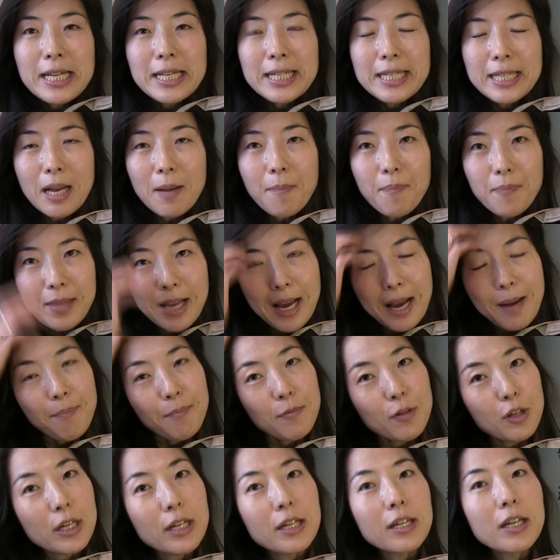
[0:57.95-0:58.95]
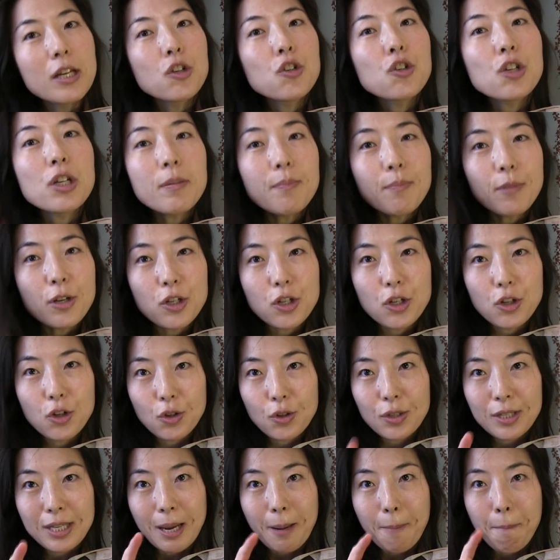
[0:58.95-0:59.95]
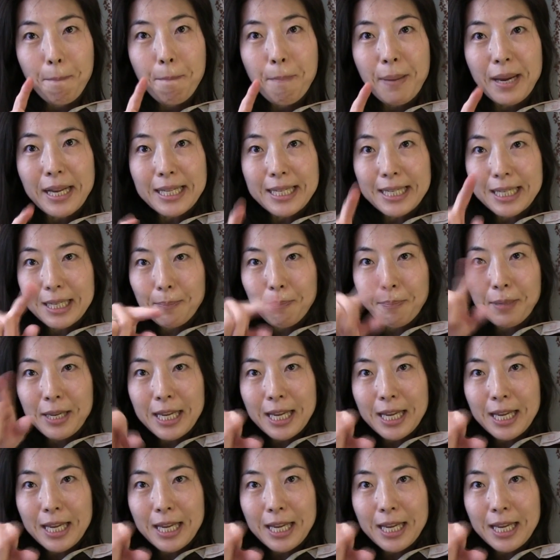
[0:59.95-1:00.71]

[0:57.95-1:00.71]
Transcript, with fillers: Sometimes in the sheet music you say pit,